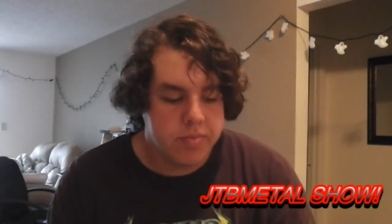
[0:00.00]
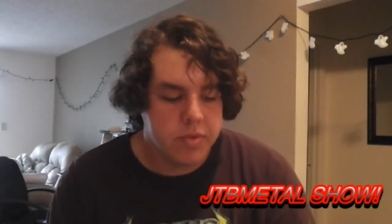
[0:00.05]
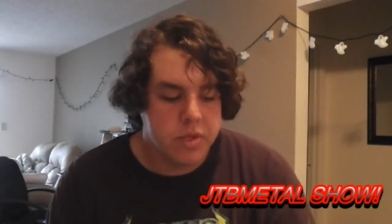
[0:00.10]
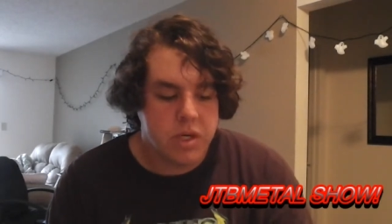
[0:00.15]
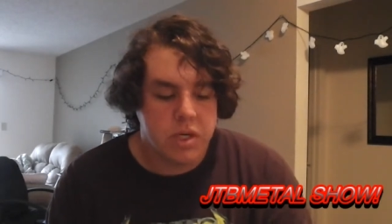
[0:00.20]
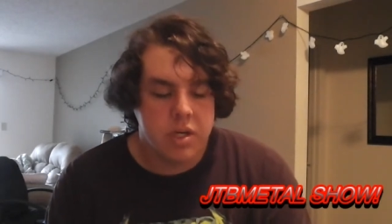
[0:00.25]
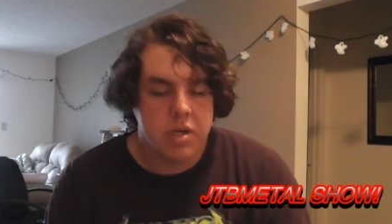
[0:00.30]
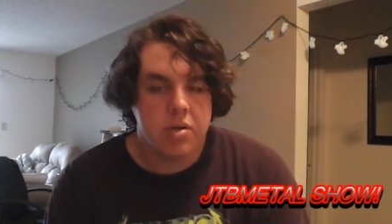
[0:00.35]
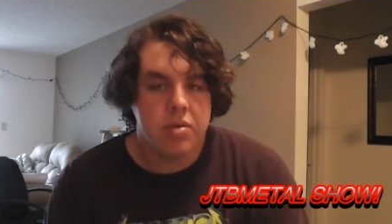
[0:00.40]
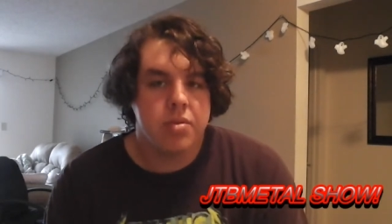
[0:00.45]
you
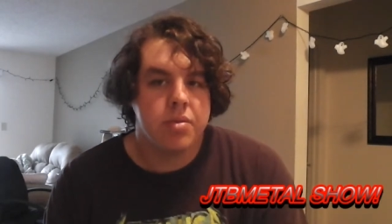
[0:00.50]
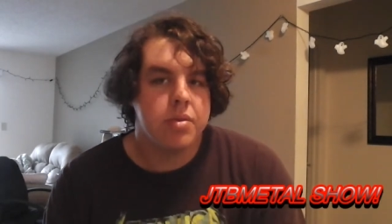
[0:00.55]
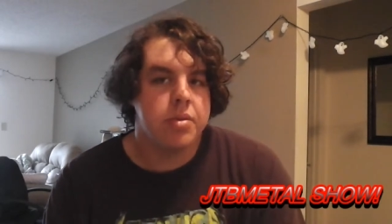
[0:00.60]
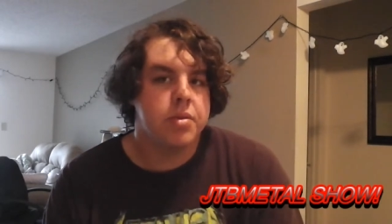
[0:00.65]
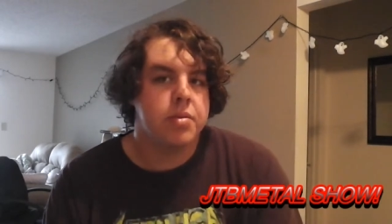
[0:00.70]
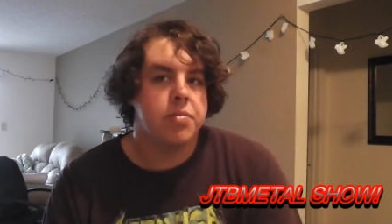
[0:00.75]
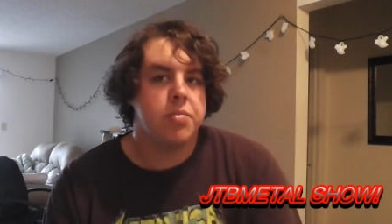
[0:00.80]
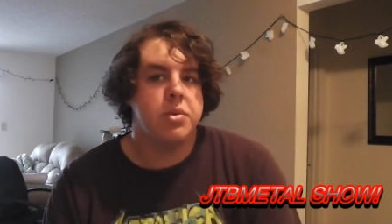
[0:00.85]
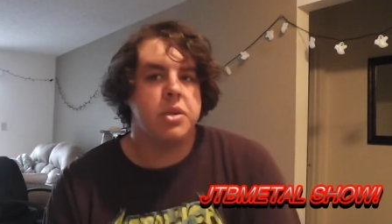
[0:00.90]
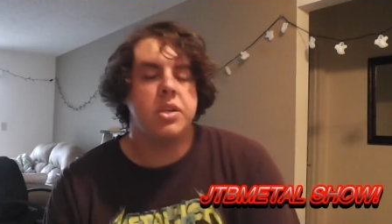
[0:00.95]
know,
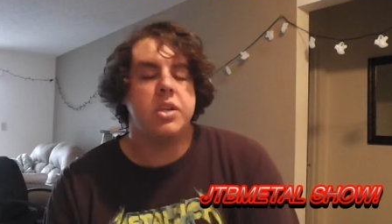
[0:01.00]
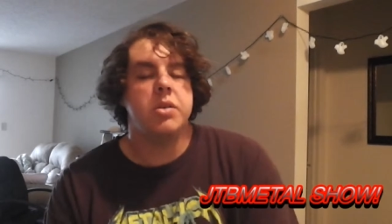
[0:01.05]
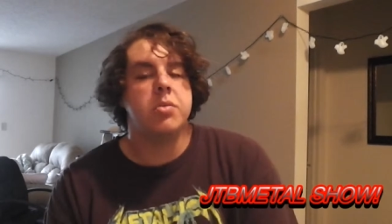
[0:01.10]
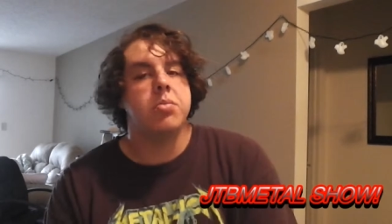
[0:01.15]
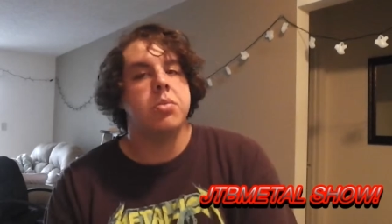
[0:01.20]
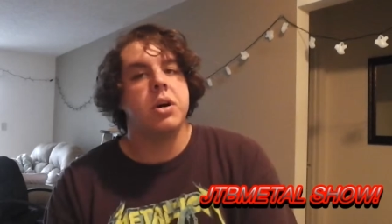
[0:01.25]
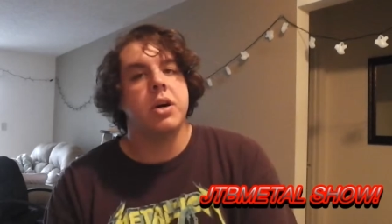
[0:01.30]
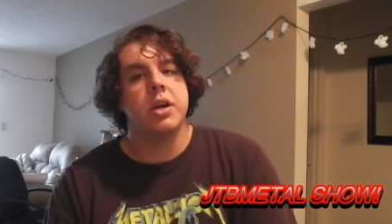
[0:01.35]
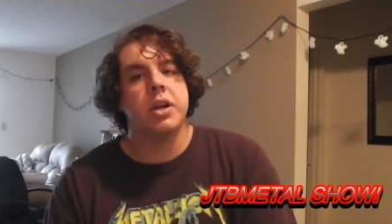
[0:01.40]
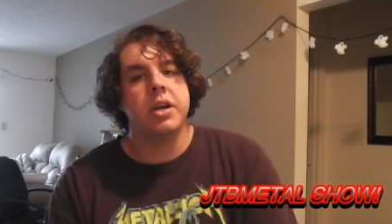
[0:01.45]
miss you,
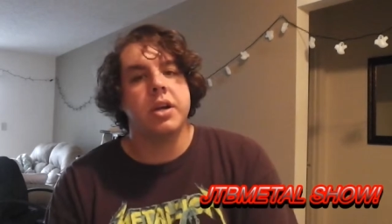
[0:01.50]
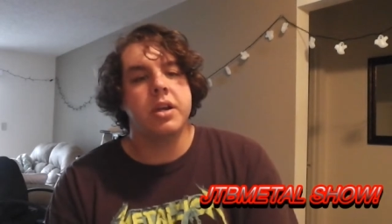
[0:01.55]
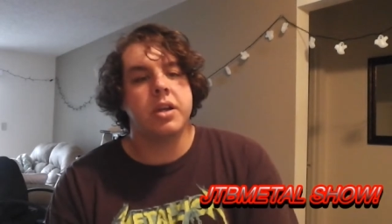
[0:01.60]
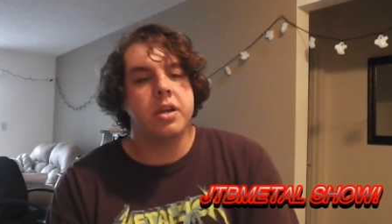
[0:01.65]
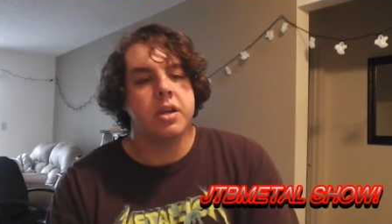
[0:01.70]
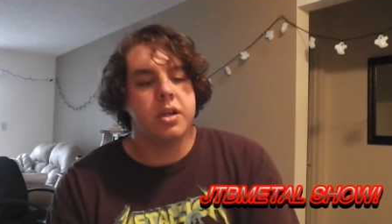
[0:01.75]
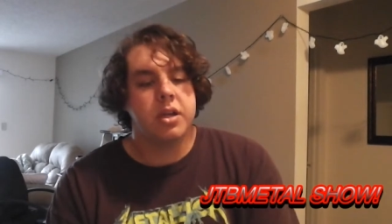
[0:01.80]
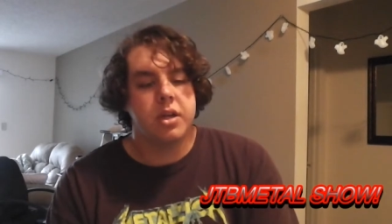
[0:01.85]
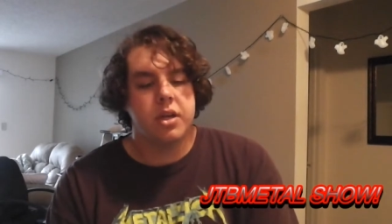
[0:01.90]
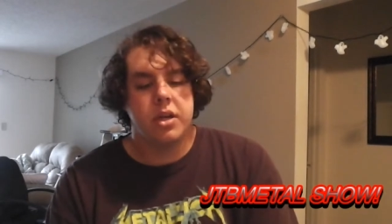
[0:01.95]
buddy
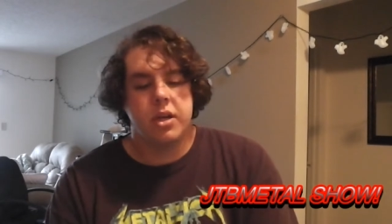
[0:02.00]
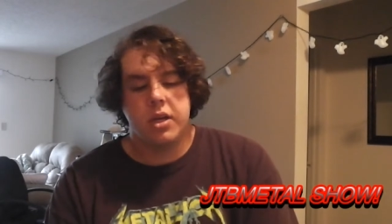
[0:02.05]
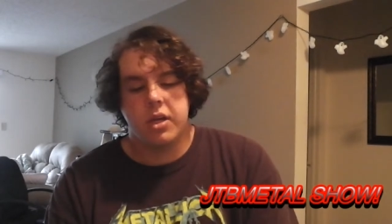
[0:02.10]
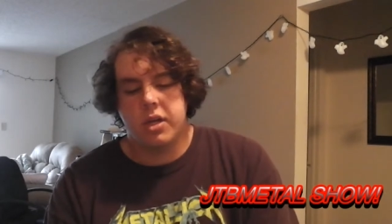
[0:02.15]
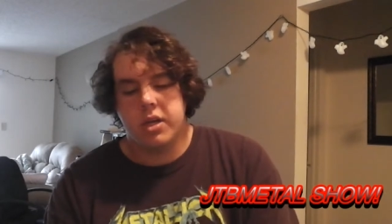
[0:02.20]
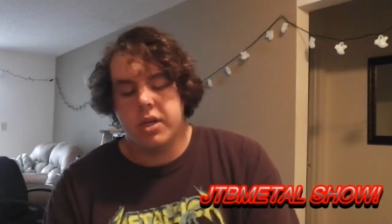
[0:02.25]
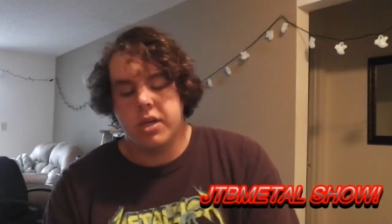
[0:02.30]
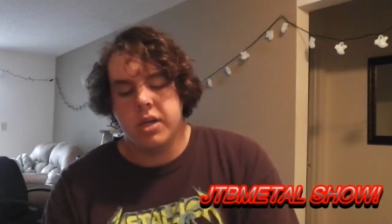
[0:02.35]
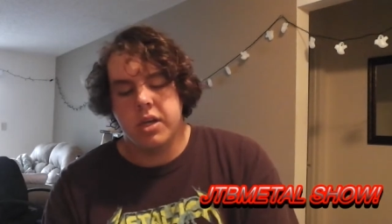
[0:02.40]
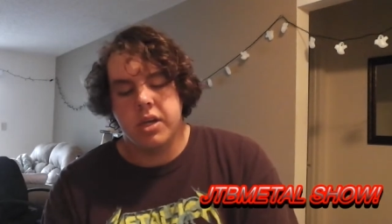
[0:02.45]

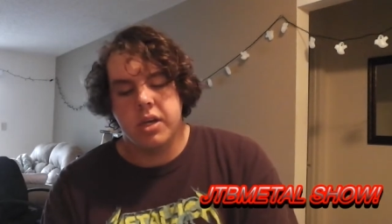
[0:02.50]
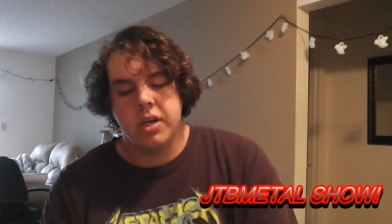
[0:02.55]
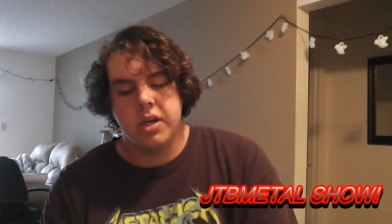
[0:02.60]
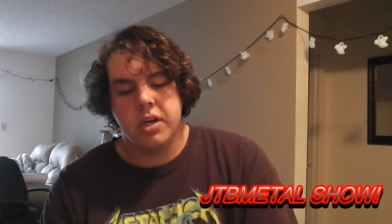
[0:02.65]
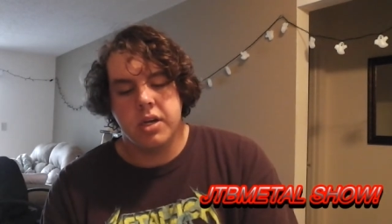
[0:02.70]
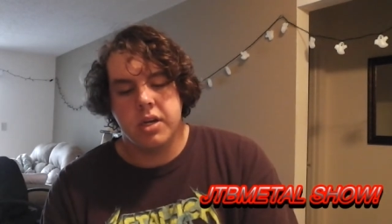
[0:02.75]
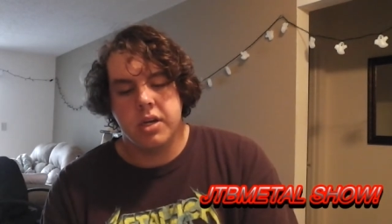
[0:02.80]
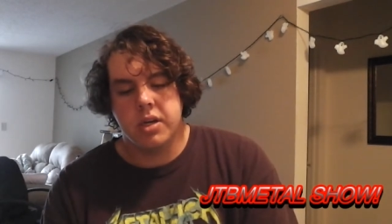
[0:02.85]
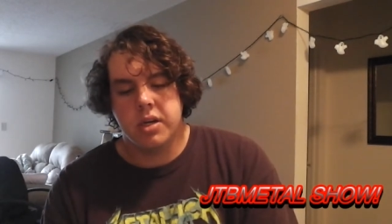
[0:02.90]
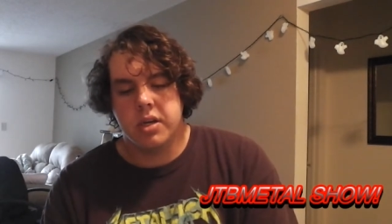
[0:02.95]

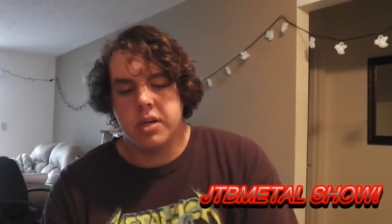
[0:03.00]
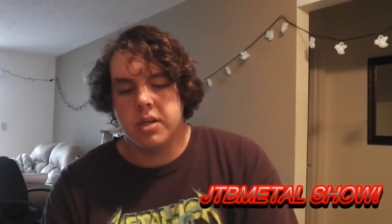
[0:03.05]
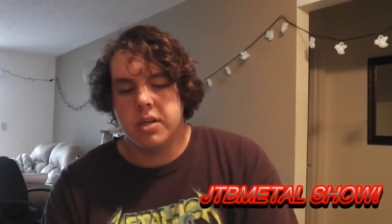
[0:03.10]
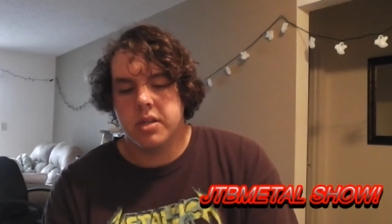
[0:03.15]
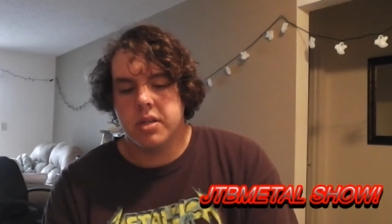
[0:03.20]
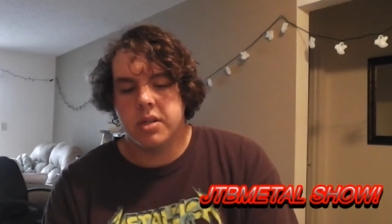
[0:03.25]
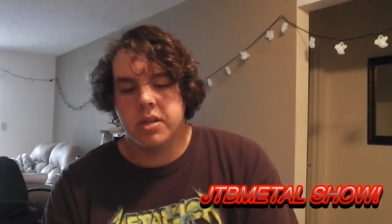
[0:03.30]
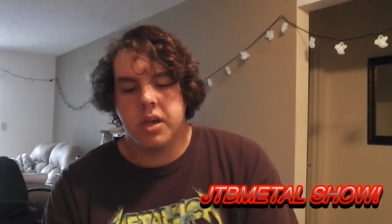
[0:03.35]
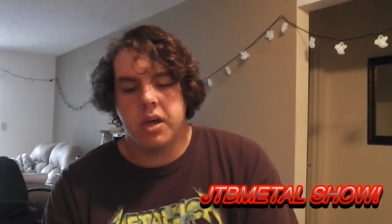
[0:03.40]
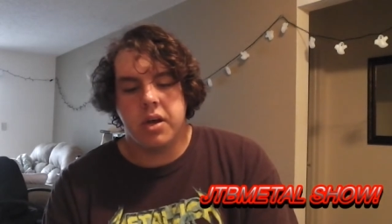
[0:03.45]
and uh,
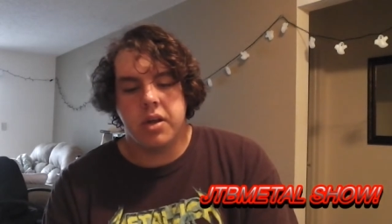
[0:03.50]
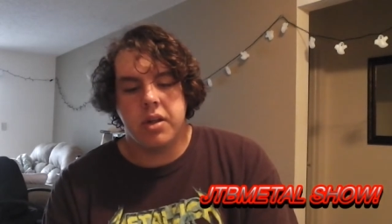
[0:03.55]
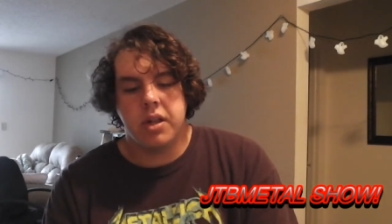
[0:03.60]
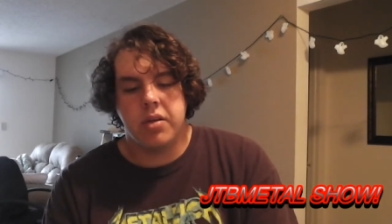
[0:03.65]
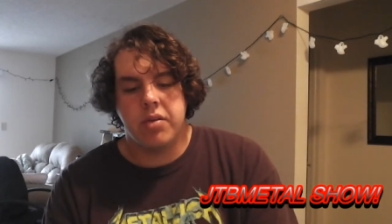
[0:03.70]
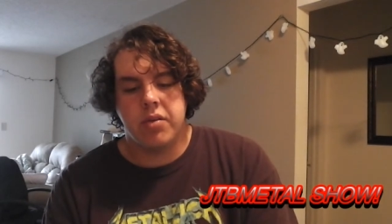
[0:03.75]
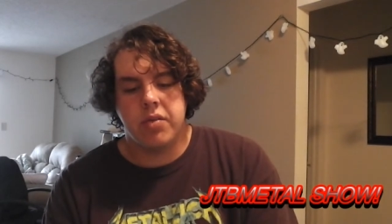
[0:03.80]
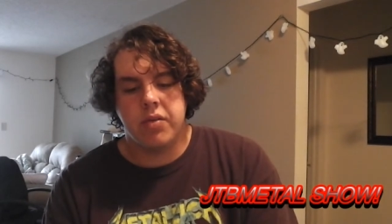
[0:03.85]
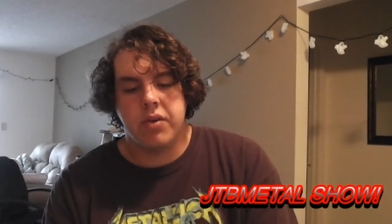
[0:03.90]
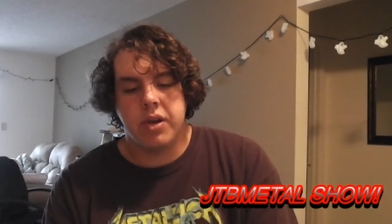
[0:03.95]
I'll
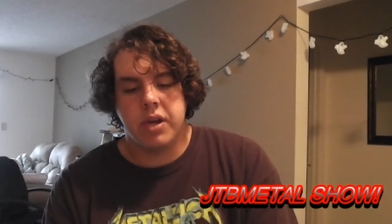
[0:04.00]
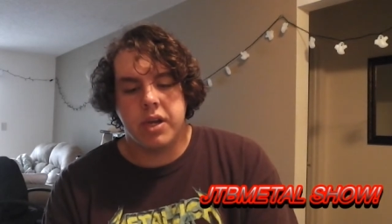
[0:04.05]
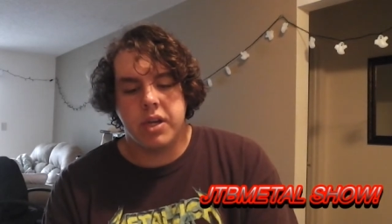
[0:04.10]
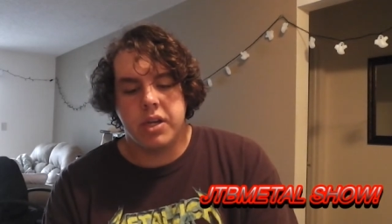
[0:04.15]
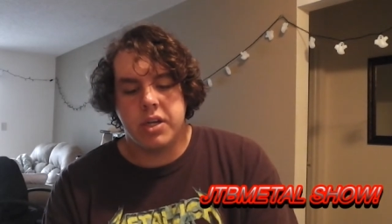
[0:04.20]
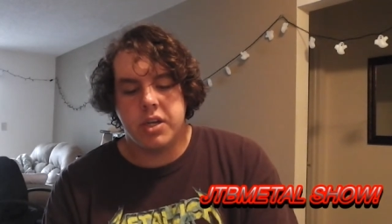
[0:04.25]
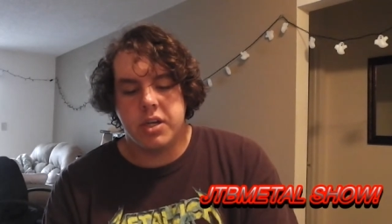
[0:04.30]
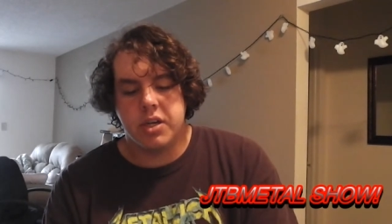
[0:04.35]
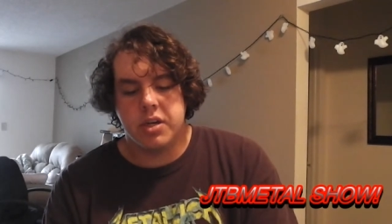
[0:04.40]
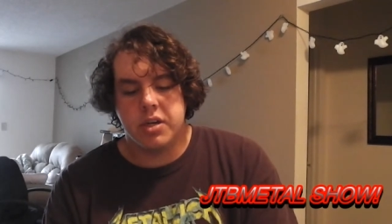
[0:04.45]
never
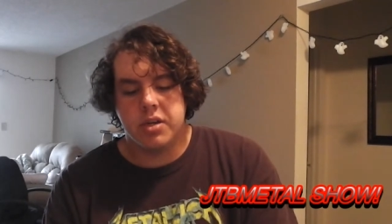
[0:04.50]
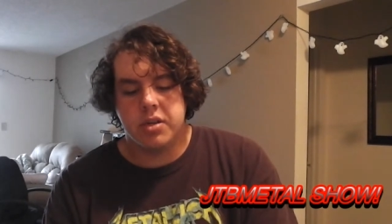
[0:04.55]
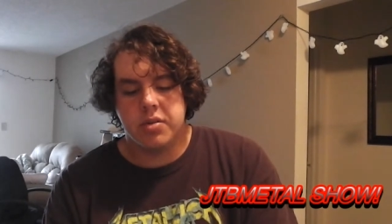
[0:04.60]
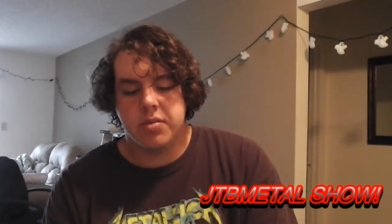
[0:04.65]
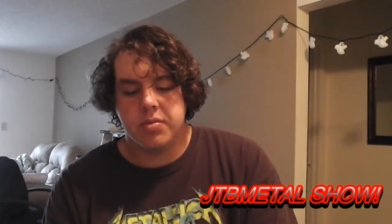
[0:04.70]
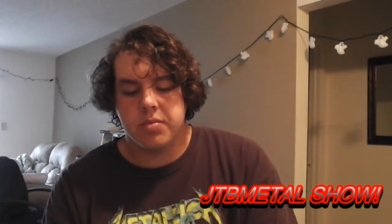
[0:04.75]
forget you.